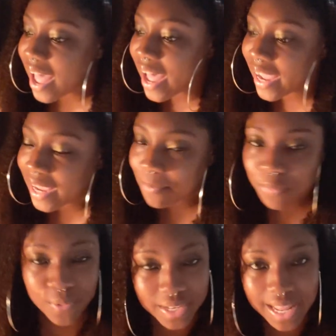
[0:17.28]
I am
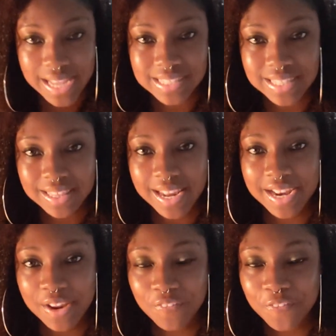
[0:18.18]
realizing that I
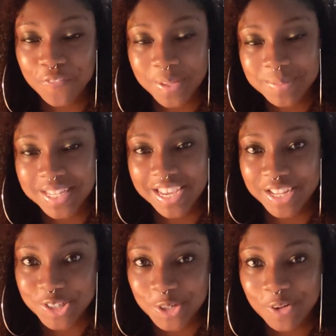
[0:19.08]
never filmed an
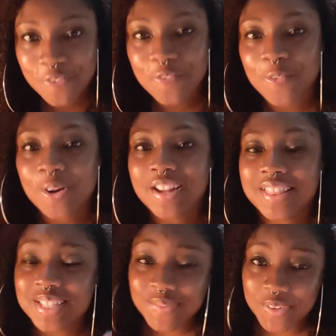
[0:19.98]
intro for
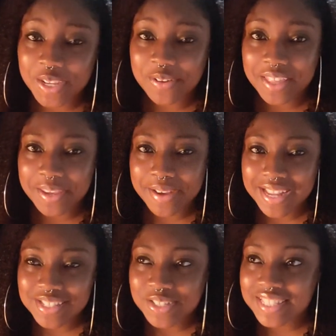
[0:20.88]
this video that you
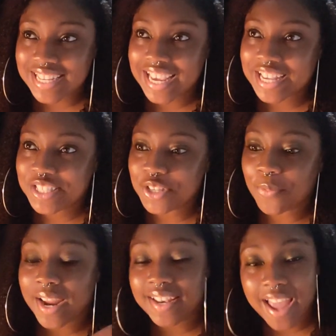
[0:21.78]
guys are seeing. So
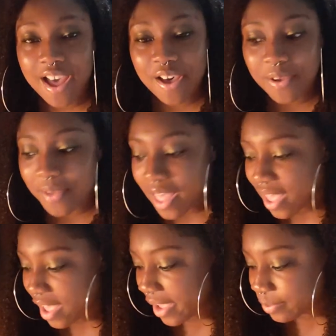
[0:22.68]
right now,
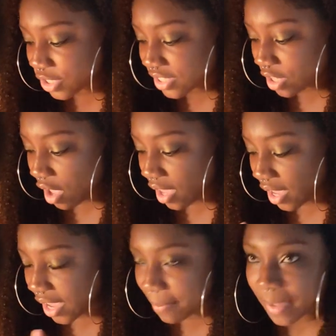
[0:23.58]
I'm just
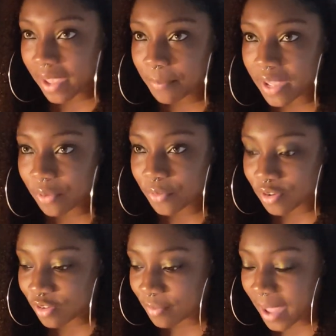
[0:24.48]
in my
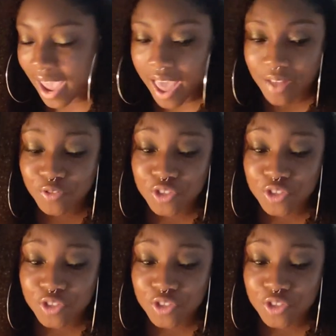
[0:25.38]
bedroom. I have